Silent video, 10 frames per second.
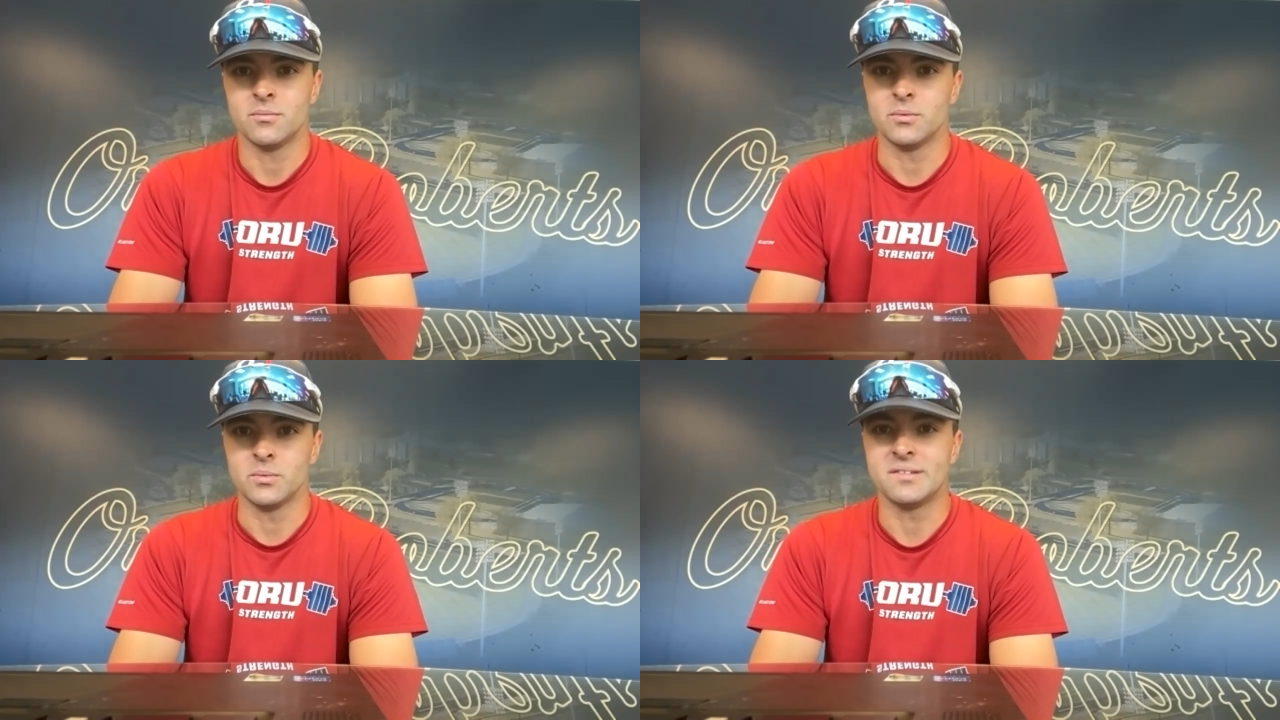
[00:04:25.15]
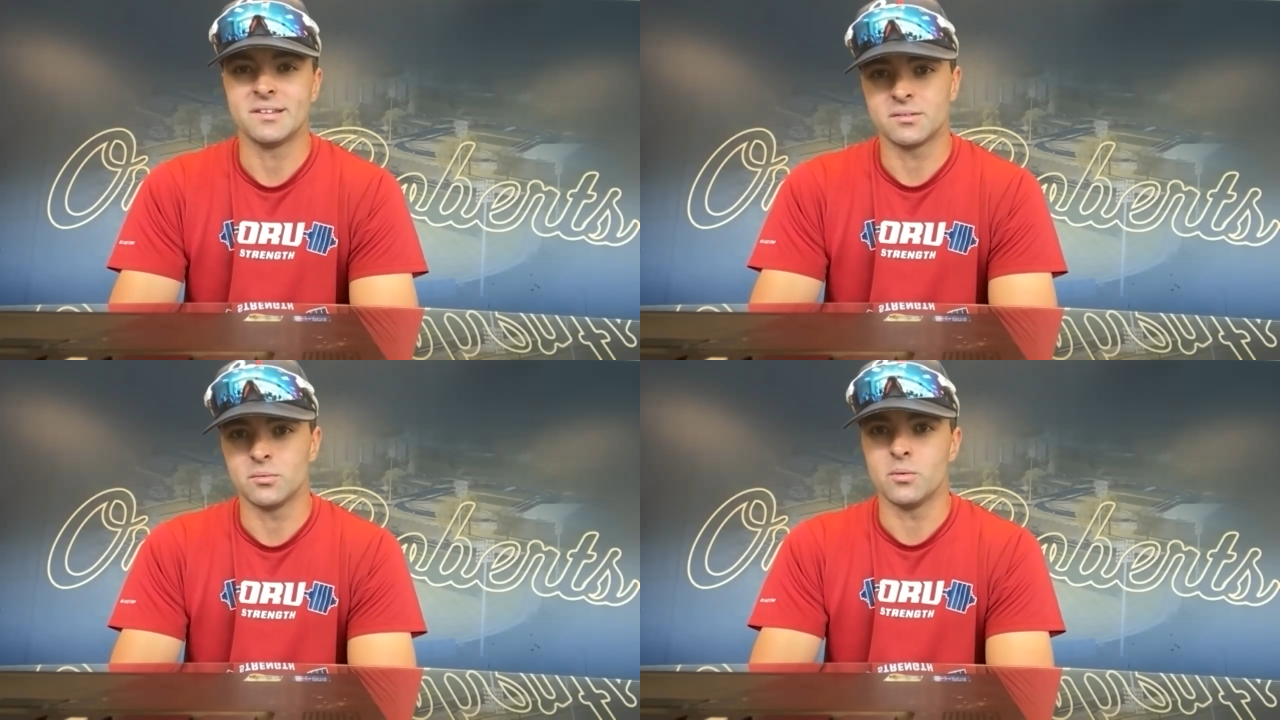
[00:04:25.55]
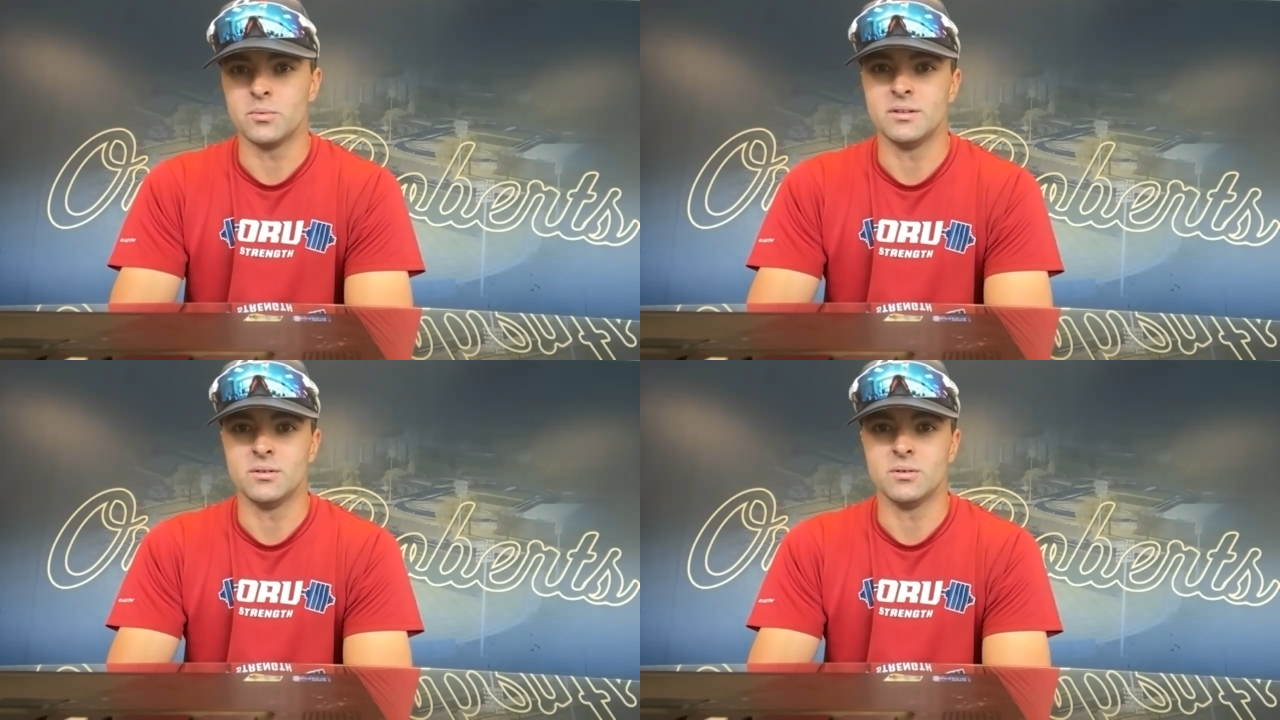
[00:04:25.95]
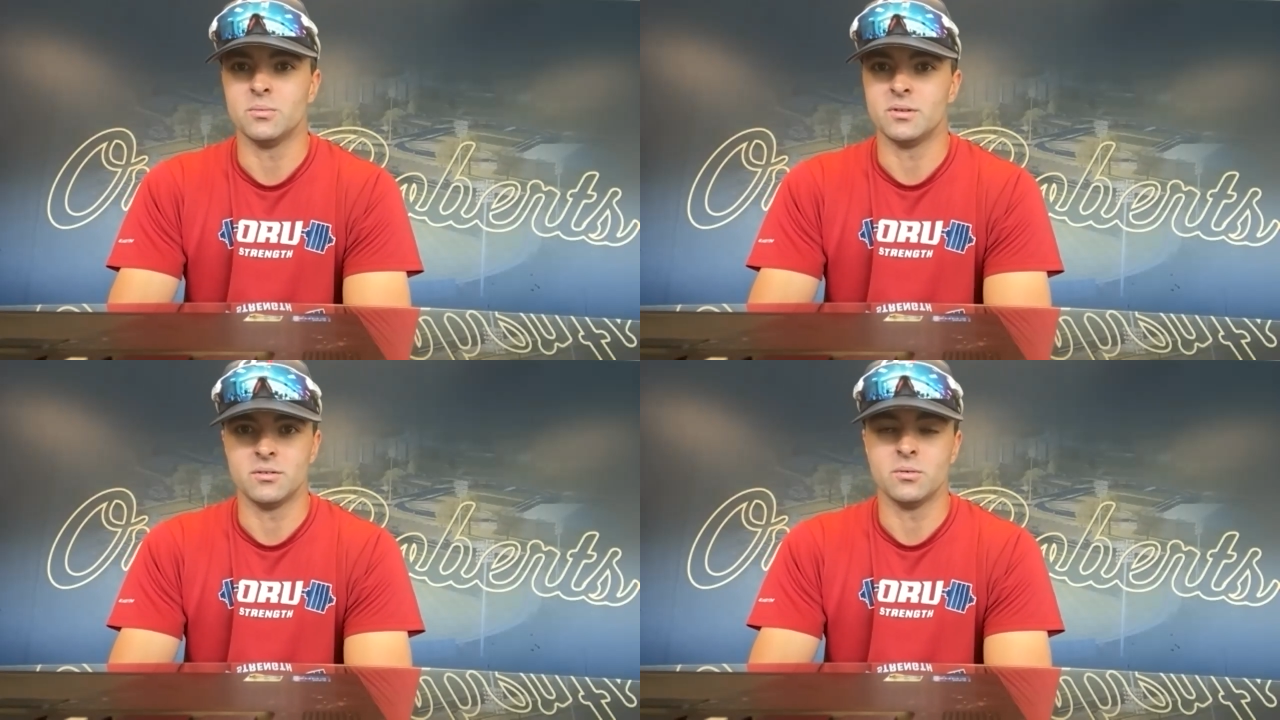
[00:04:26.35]
We stick to what we do.
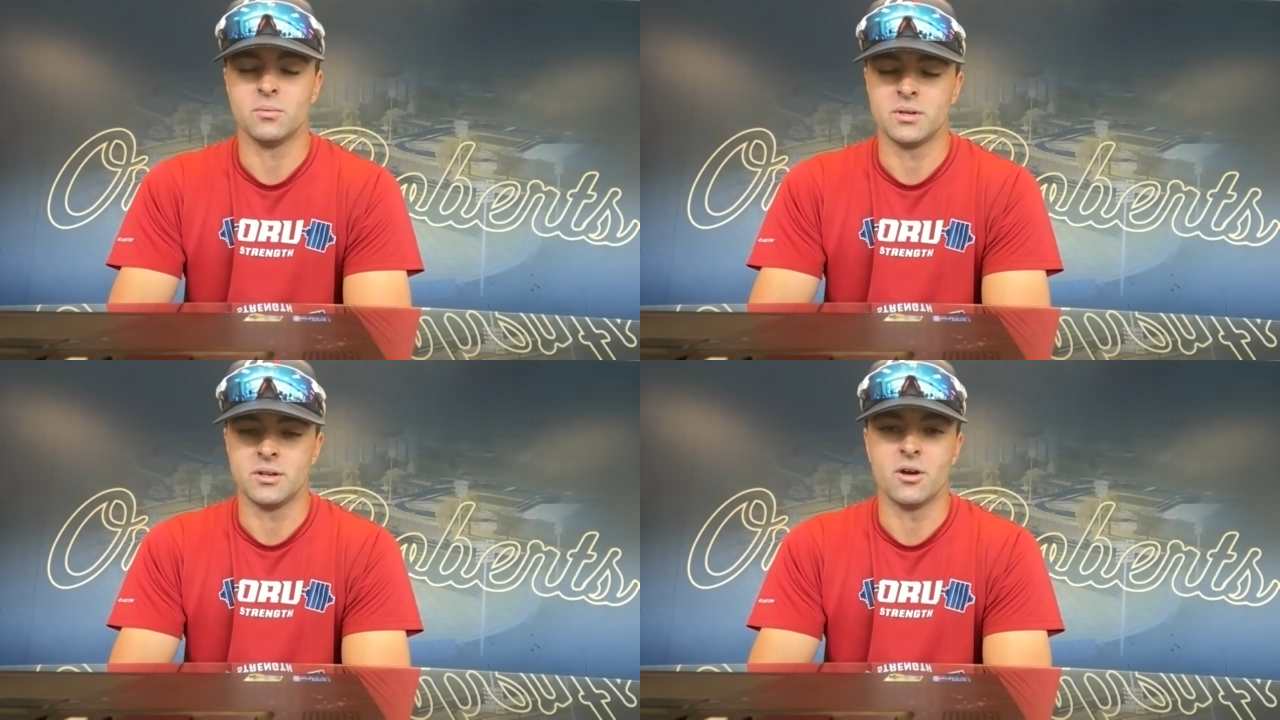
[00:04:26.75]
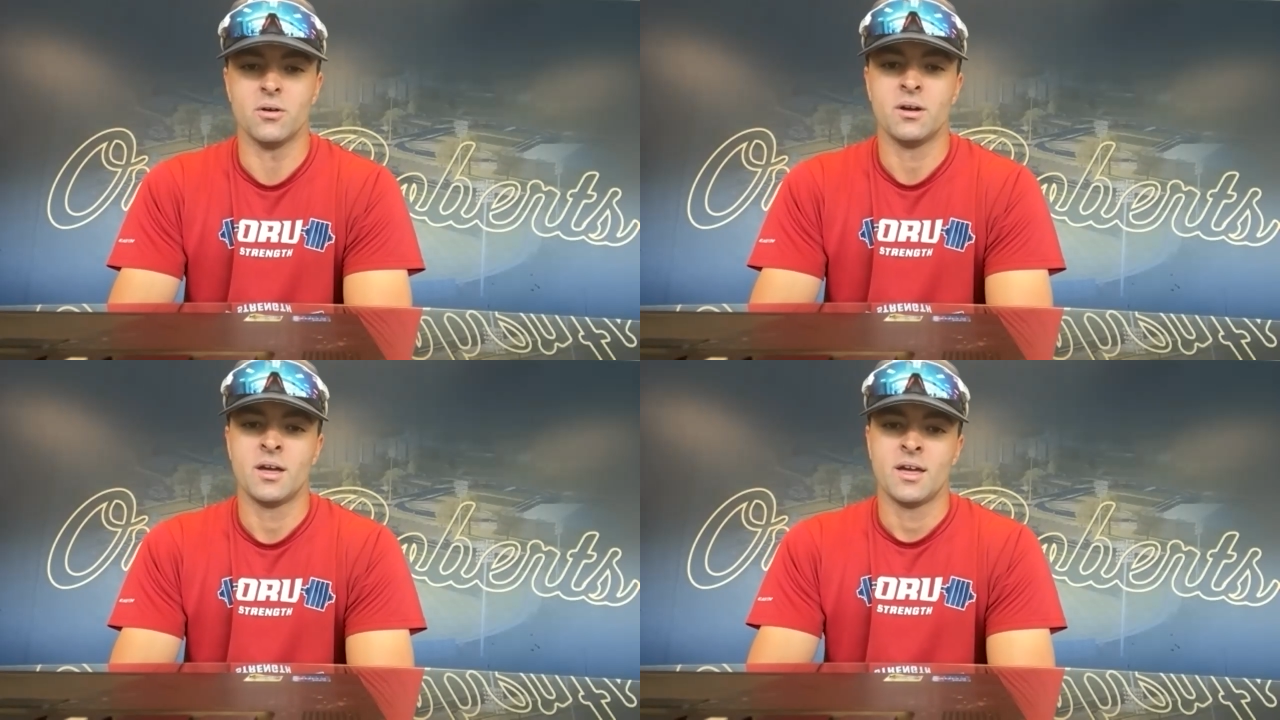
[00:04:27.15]
We do what we know.